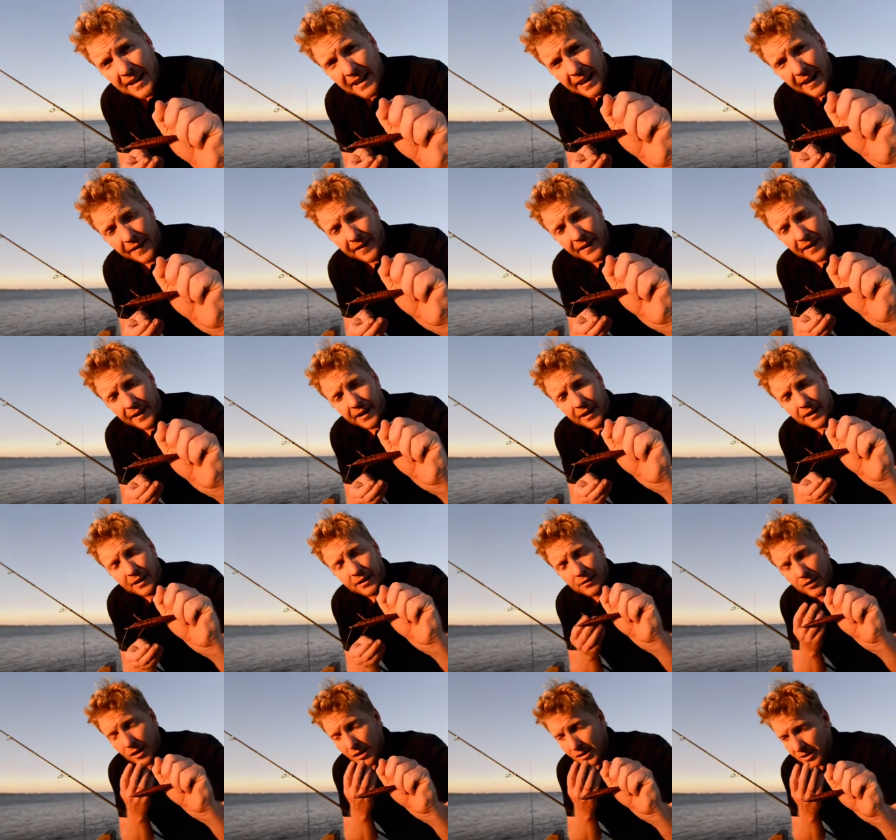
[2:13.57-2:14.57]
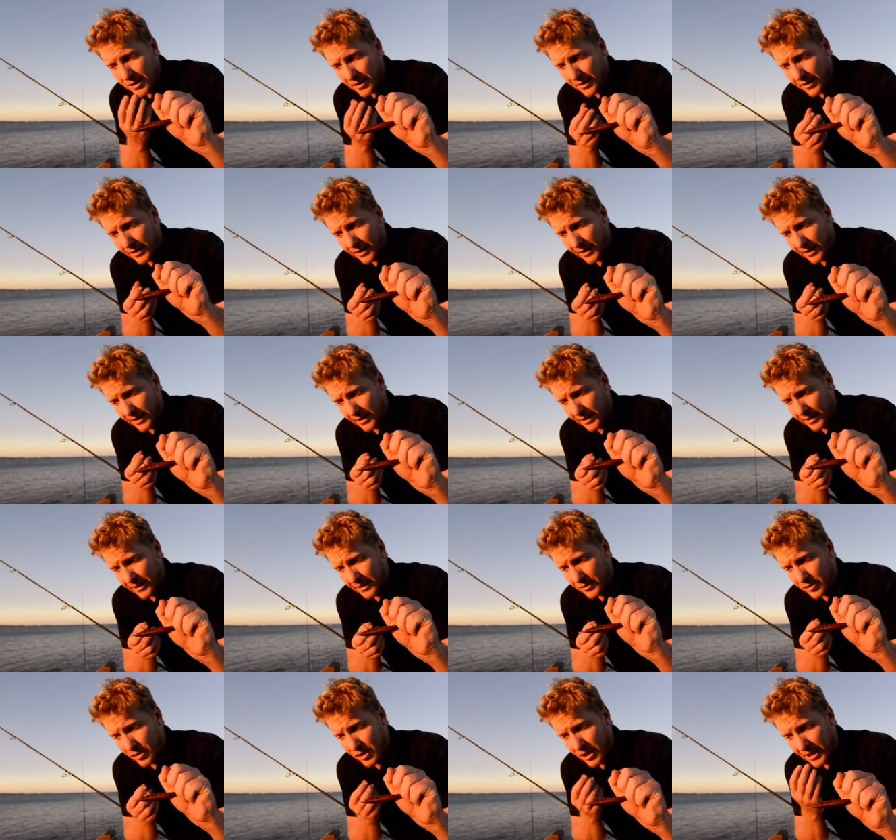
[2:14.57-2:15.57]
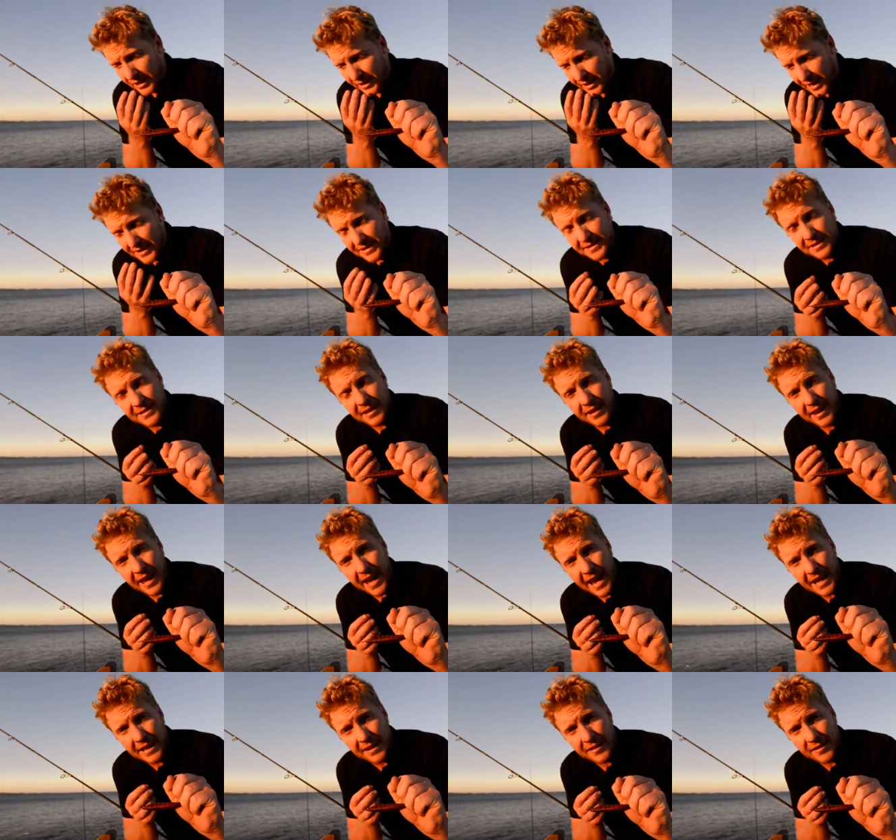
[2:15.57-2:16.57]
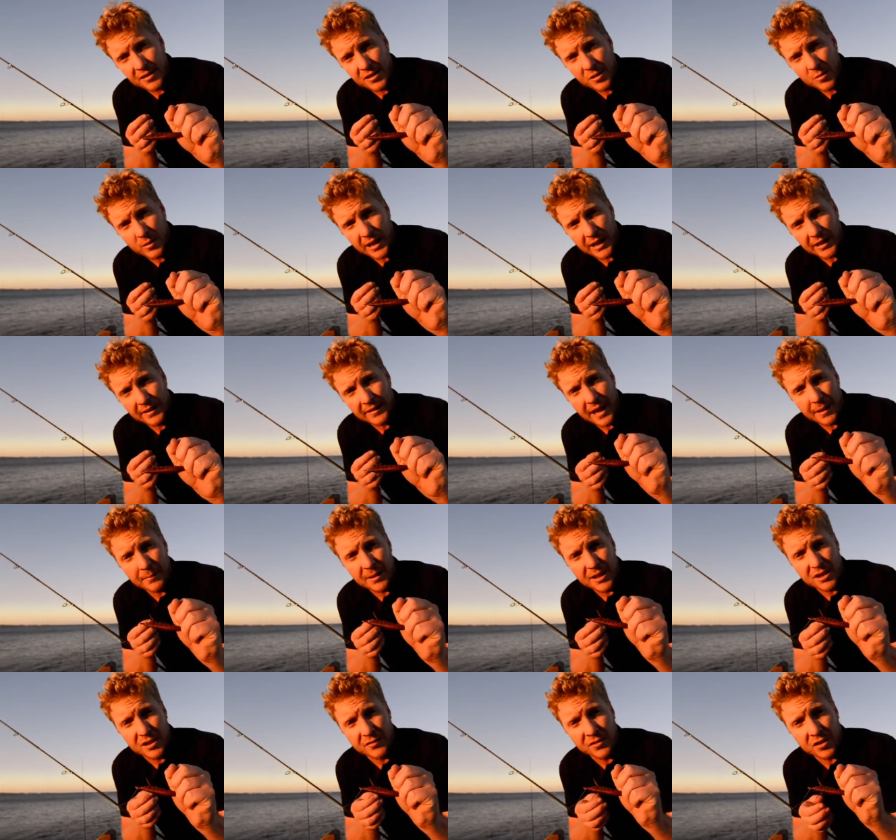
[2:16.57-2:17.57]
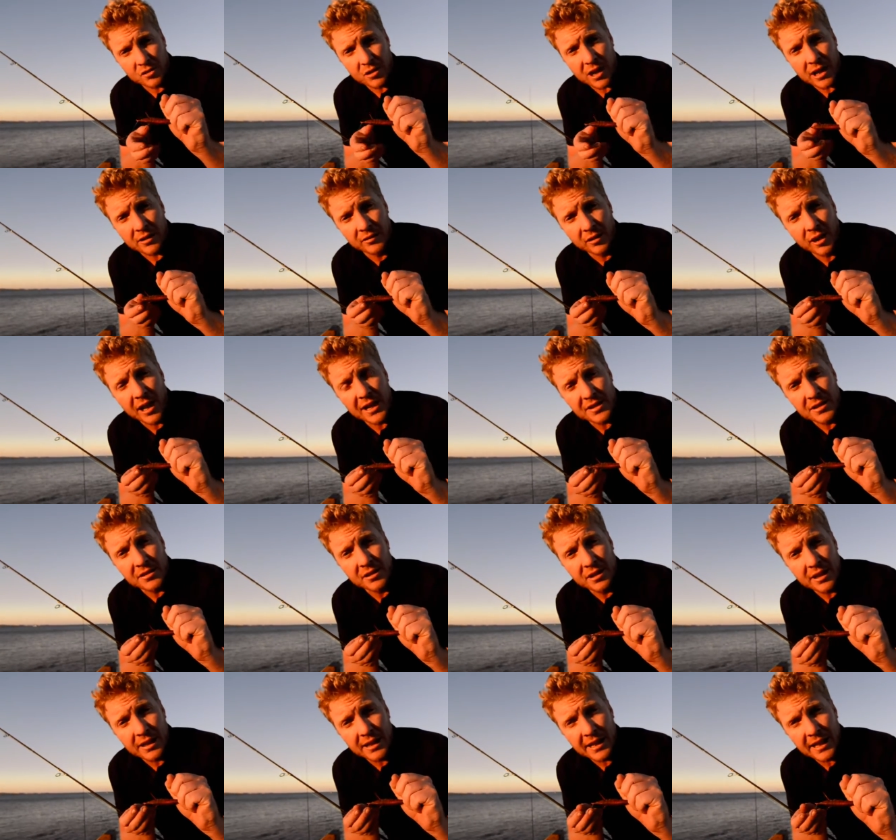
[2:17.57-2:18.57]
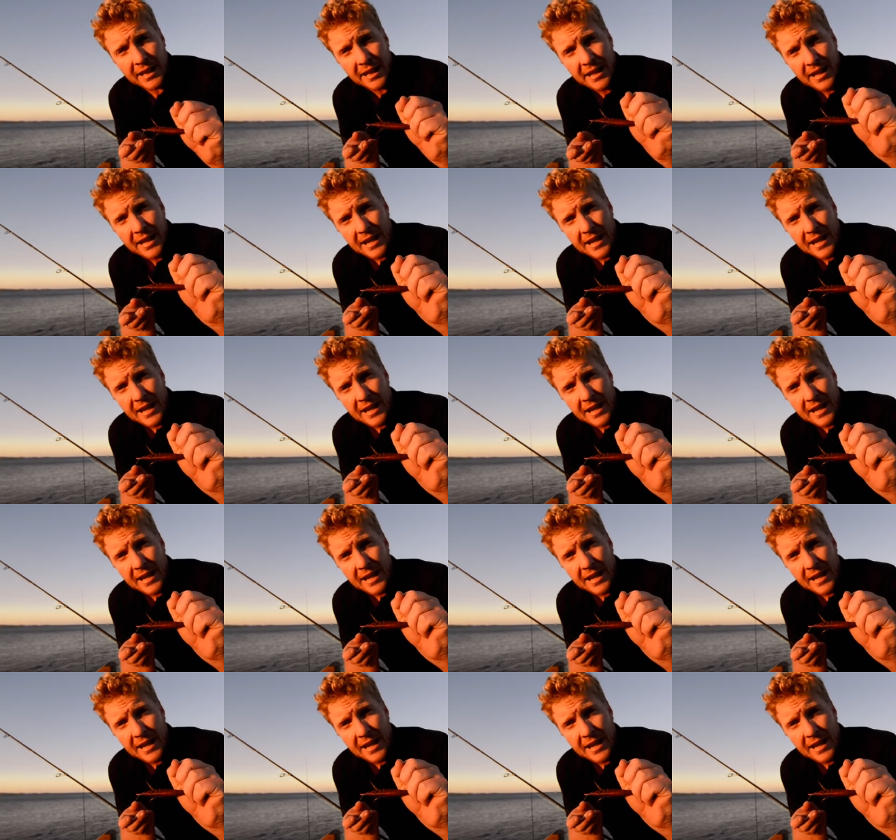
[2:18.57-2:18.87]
And the closer the jig gets to the head of the squid, that means you've struck nice and early,